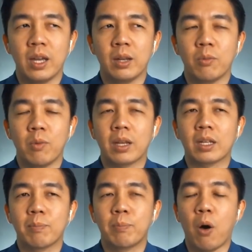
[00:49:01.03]
at what
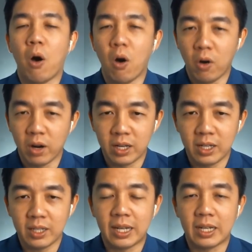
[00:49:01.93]

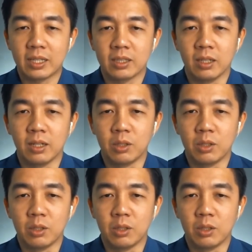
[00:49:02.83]
point that uh,